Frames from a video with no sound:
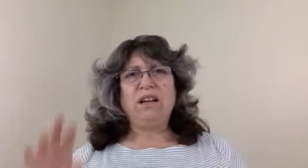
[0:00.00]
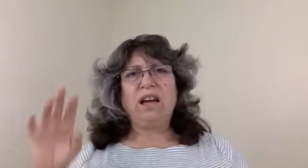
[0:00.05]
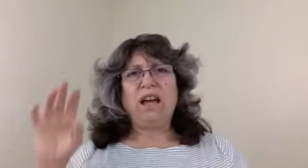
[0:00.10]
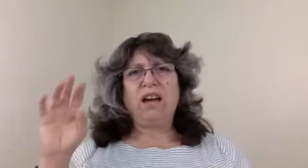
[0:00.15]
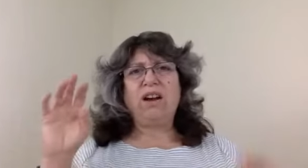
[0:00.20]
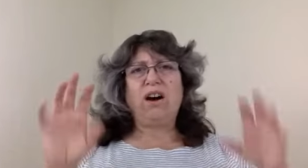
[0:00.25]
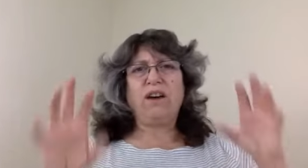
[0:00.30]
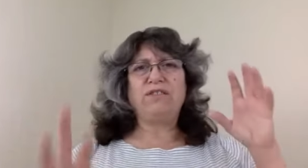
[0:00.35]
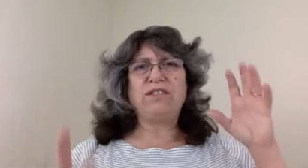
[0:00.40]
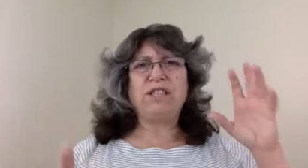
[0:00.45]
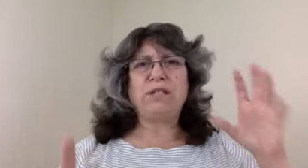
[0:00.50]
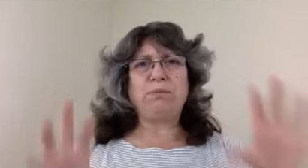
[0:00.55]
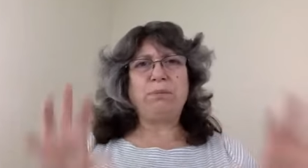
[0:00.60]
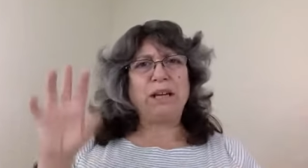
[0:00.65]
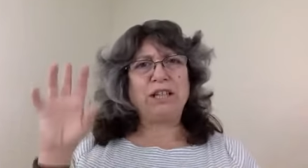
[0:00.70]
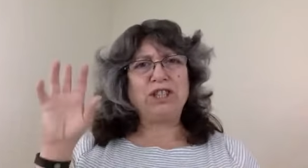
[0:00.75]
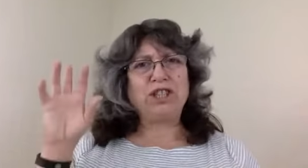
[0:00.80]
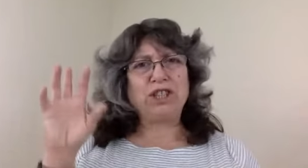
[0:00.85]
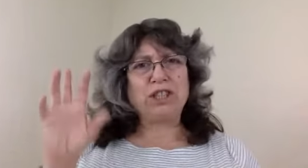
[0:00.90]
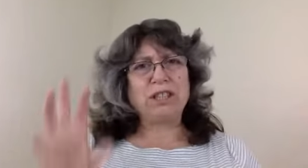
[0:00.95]
an off
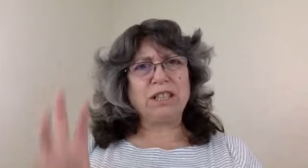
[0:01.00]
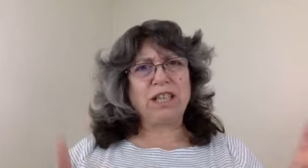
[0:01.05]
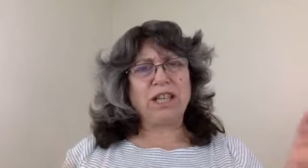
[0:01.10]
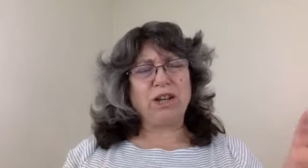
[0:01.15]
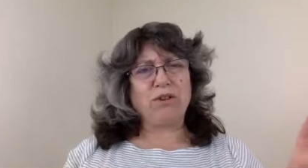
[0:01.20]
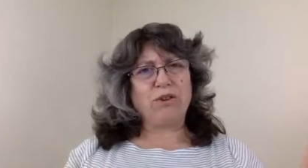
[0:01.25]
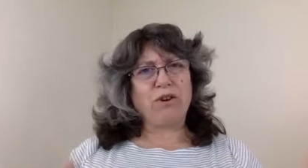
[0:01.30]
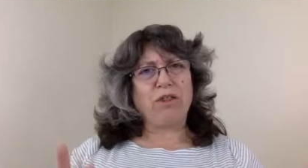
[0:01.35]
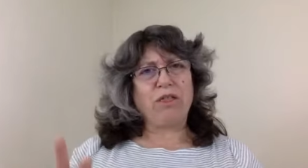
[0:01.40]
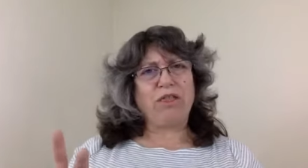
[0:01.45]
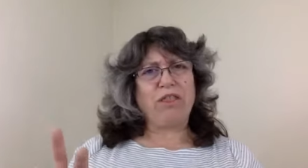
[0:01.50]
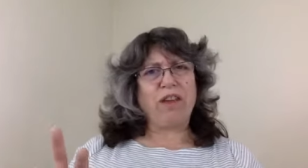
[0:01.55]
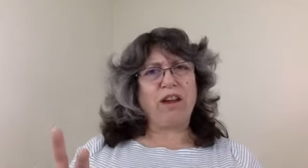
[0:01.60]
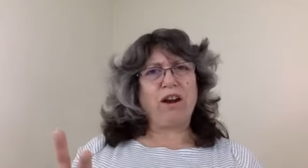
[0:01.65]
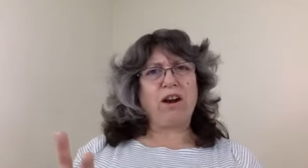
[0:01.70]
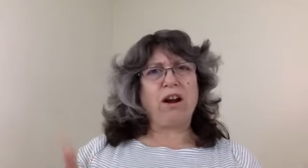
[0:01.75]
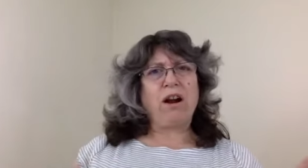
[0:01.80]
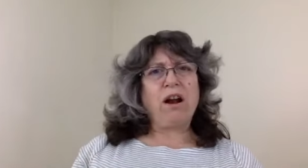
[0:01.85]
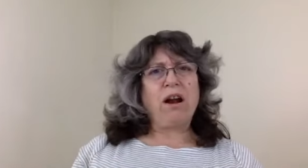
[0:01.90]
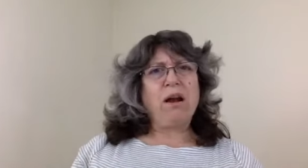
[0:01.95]
special here and
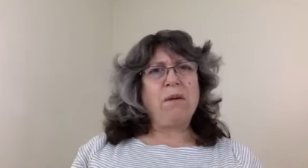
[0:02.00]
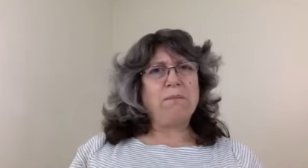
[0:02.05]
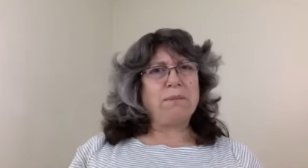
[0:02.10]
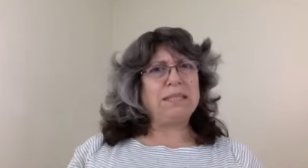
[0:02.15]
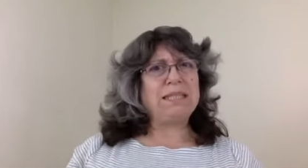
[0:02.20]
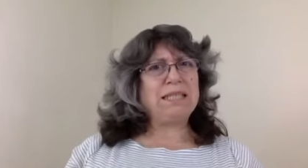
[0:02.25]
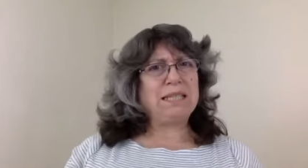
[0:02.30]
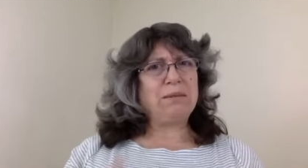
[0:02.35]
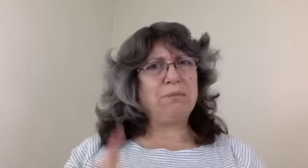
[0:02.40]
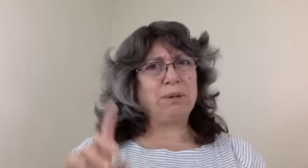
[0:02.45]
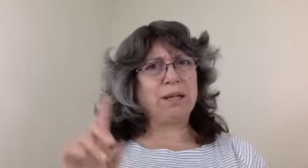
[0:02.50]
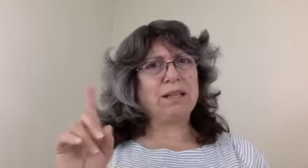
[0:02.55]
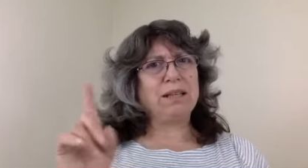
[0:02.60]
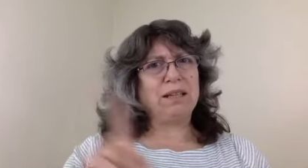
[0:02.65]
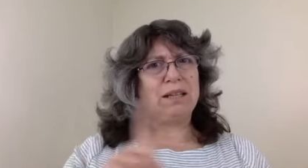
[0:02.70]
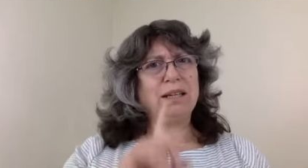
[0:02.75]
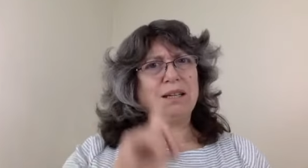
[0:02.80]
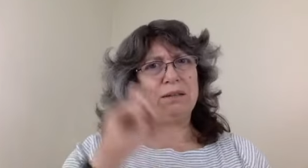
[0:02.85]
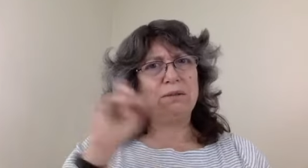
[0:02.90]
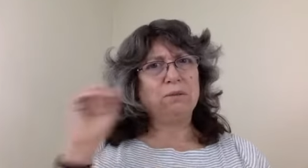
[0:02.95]
there, but
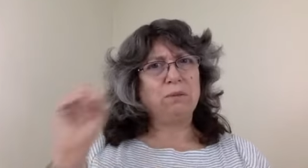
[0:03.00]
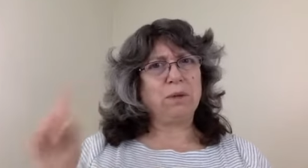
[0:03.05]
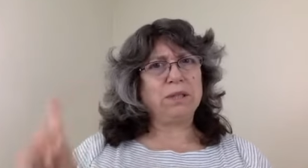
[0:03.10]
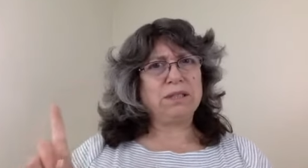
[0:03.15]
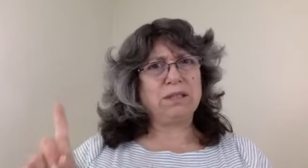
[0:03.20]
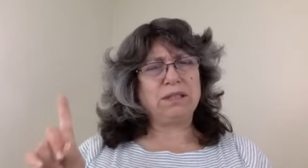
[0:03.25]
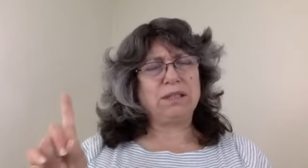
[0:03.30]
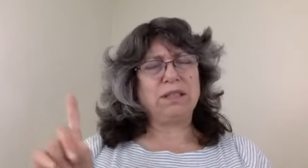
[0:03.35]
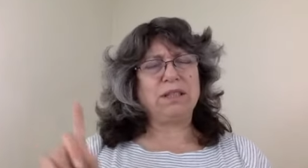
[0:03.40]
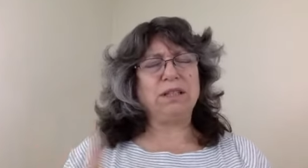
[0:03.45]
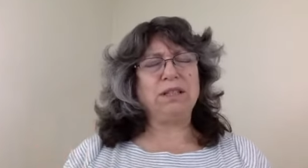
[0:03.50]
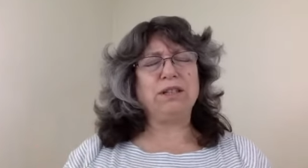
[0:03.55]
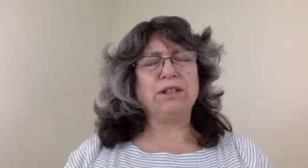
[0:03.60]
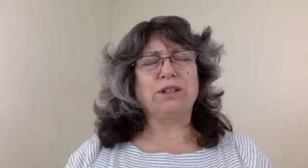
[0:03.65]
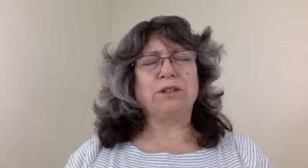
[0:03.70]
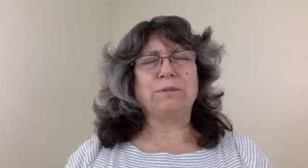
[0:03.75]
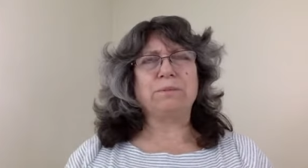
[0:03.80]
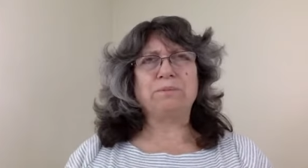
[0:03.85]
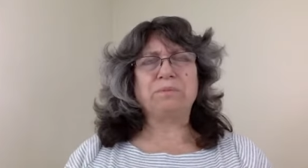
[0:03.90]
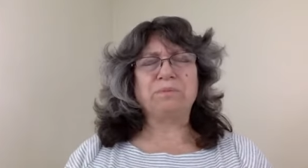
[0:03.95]
typically once a year.